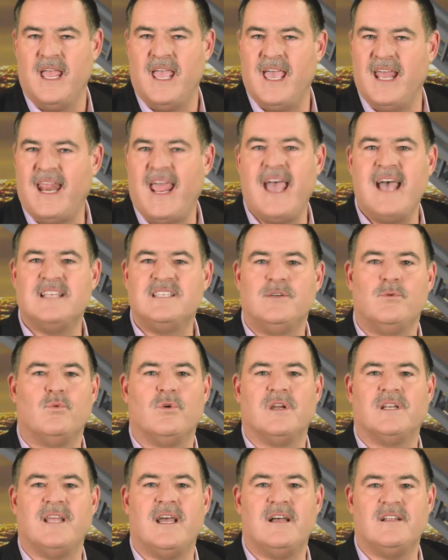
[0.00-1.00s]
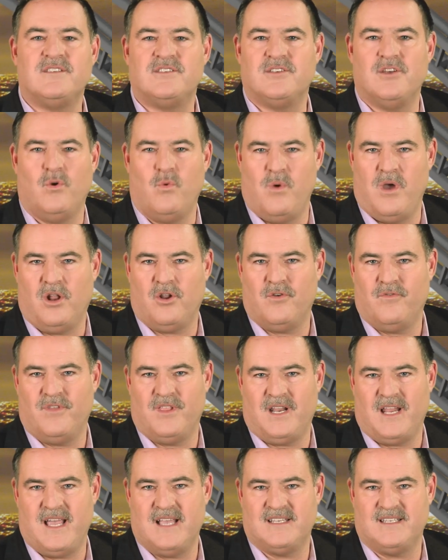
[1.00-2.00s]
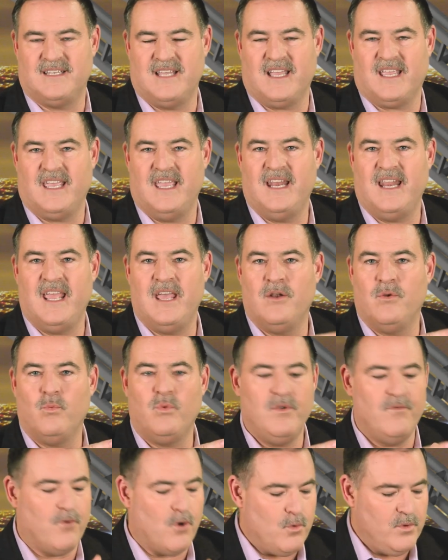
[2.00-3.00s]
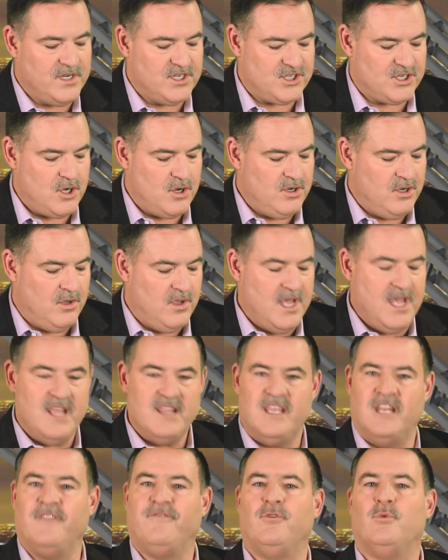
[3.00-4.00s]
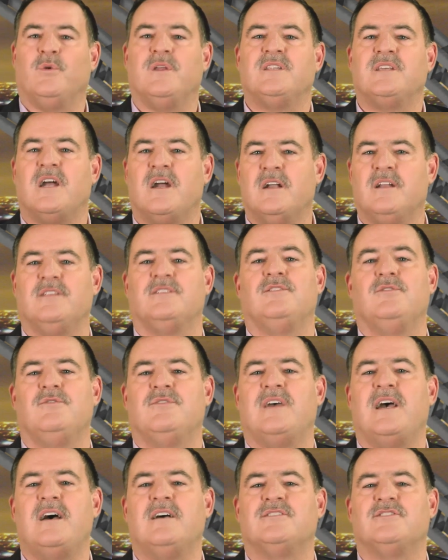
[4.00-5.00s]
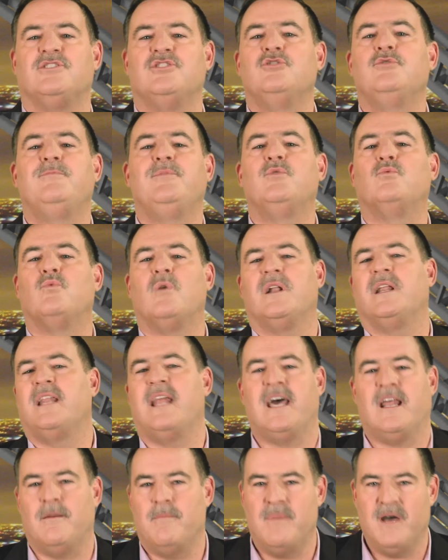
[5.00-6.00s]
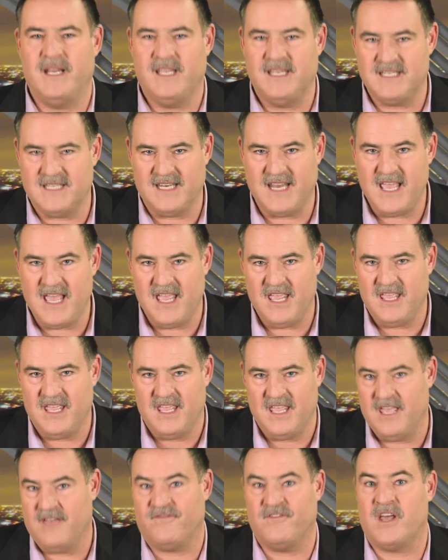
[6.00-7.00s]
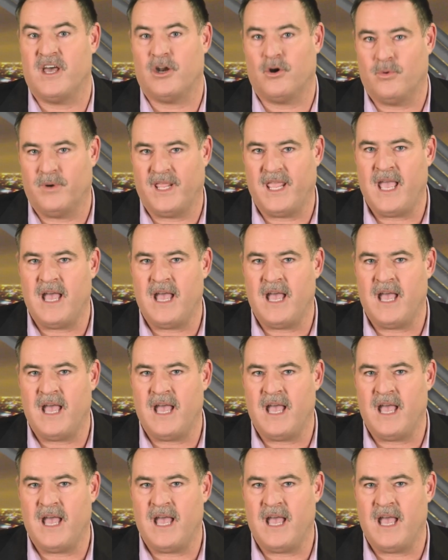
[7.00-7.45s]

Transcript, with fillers: It hasn't worked out so well over the last decade, and we've already shown you that if you retired in 2000, you'd be running out of money today, if not already